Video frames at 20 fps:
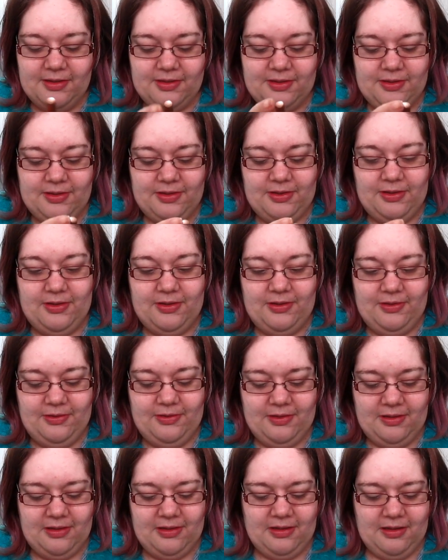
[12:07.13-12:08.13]
so
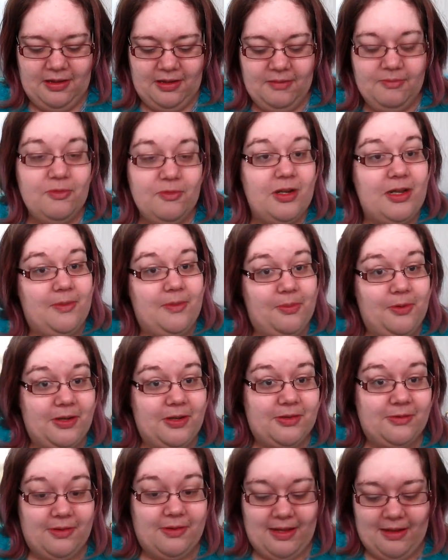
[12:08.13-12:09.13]
I'm really
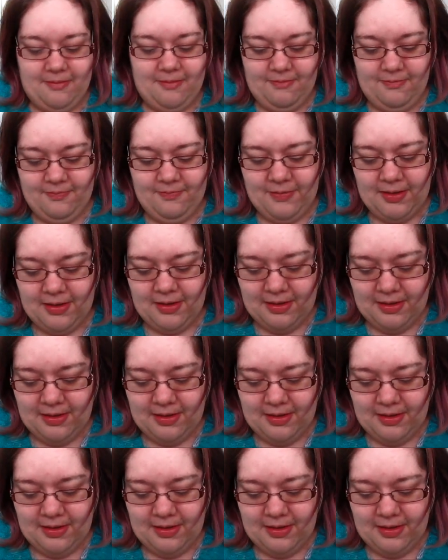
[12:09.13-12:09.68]
impressed with them.